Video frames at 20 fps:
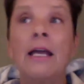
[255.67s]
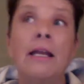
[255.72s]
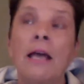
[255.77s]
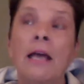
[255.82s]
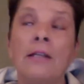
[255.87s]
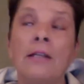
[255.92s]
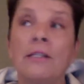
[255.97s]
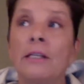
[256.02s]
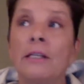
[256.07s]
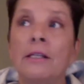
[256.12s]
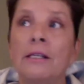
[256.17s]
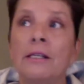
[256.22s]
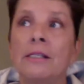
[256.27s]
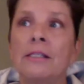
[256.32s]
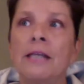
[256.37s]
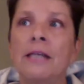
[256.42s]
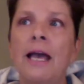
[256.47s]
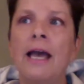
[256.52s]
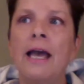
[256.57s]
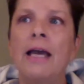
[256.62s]
to this
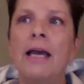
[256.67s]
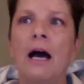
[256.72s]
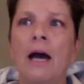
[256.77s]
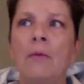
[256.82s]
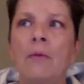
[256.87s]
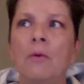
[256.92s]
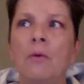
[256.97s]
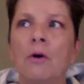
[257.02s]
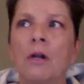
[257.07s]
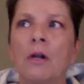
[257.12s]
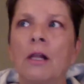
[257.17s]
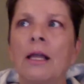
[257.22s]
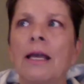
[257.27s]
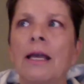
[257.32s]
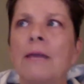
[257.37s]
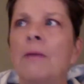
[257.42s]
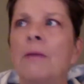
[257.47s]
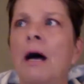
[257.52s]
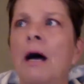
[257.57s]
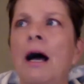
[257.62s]
day, I will
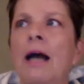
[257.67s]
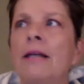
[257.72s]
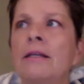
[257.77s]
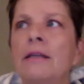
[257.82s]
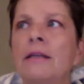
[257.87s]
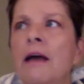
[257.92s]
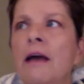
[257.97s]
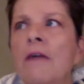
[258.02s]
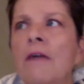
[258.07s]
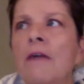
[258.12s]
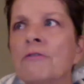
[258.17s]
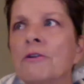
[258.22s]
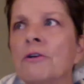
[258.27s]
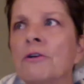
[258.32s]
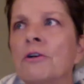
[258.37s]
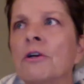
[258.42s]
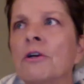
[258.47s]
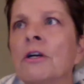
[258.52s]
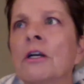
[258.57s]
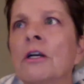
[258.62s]
claim
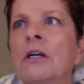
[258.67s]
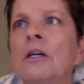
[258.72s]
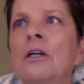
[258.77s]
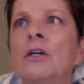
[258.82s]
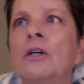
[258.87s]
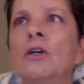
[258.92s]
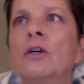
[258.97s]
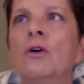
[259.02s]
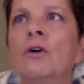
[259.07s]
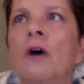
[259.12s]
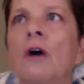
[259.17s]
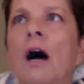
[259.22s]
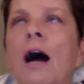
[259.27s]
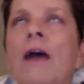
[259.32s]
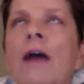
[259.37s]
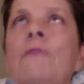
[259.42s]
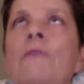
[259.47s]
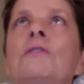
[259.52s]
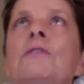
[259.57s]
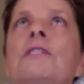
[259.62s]

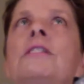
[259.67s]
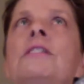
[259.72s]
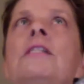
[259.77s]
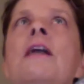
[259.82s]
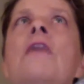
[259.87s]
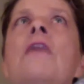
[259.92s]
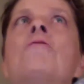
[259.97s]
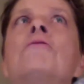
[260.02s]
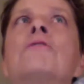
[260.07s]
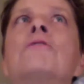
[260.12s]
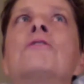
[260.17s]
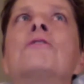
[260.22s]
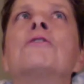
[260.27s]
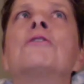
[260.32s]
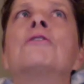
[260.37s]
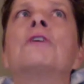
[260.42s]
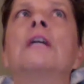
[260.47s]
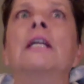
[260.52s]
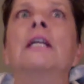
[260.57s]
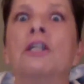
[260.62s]
I was
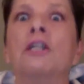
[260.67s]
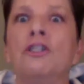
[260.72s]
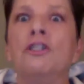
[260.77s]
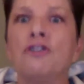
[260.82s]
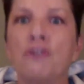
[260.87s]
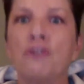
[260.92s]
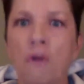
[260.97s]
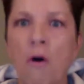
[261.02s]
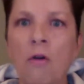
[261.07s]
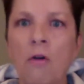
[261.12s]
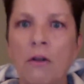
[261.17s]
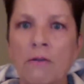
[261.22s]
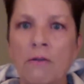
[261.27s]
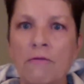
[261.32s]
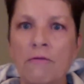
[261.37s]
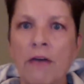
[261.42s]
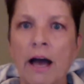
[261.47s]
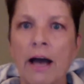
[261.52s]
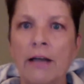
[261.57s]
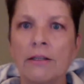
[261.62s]
never in control of
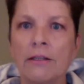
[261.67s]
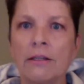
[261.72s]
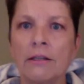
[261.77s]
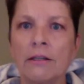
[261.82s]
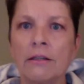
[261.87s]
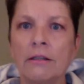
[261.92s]
that.